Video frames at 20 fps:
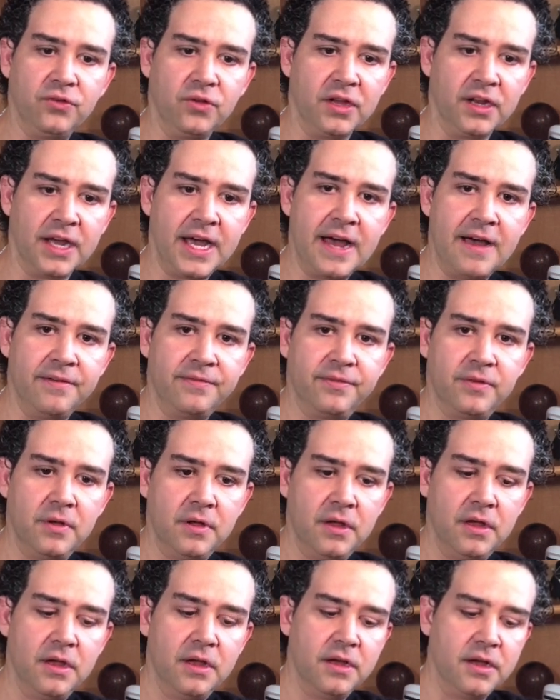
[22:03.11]
You can have
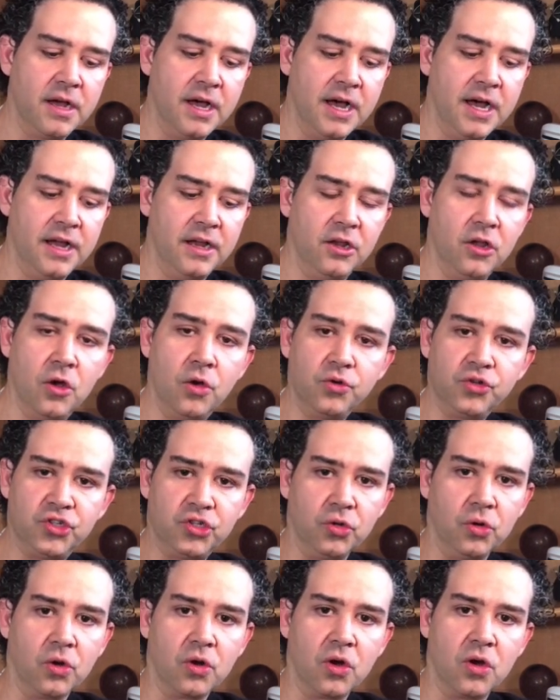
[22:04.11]
low
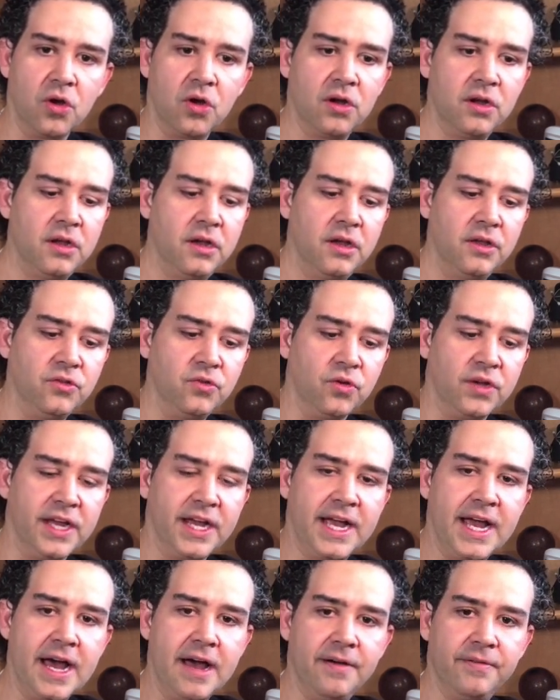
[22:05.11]
sugar. You can
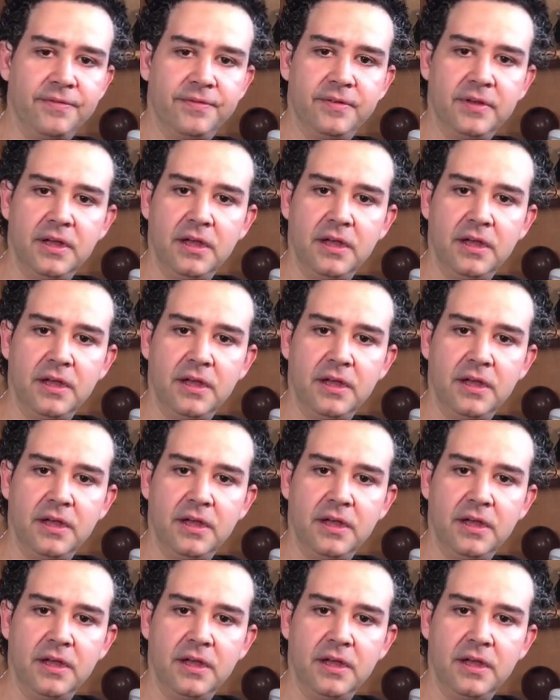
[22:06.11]
have